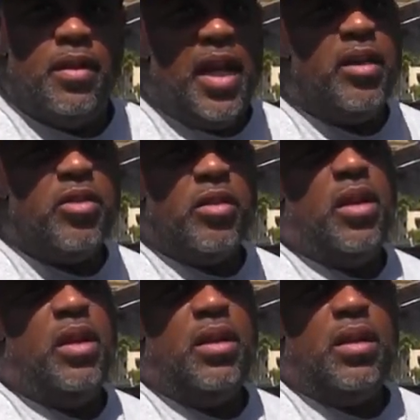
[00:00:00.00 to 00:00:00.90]
That's your
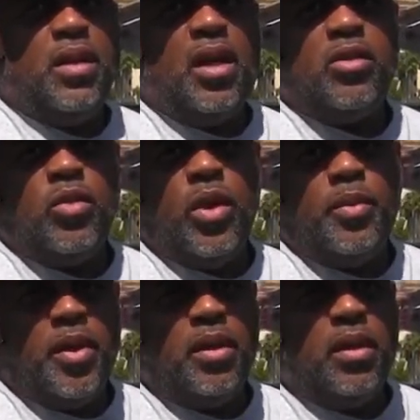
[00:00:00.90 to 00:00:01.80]
gun, that's your
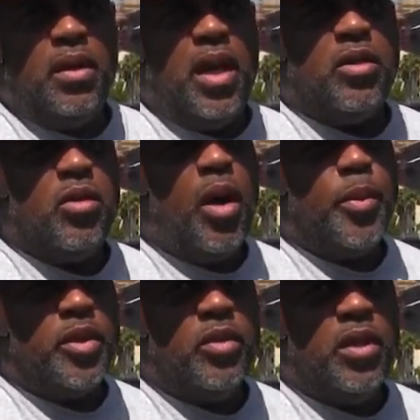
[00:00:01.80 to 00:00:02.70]
weapon, that's your
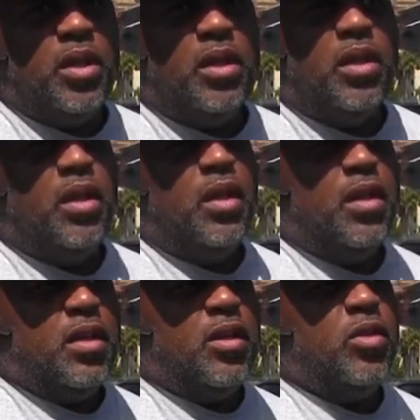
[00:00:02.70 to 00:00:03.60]
opportunity
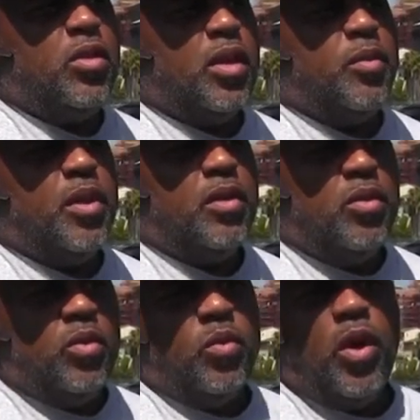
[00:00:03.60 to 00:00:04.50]
to do something,
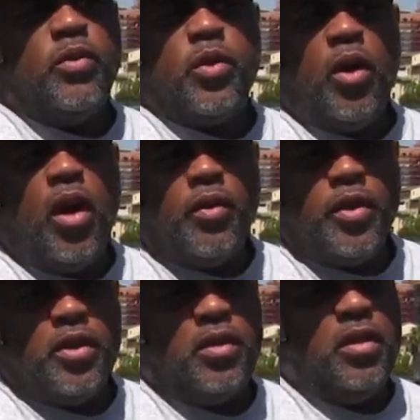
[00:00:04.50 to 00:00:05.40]
run for
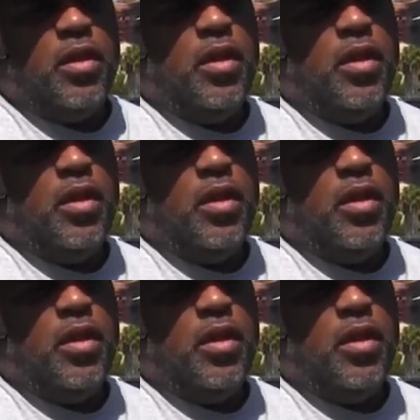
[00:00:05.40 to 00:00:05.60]
office,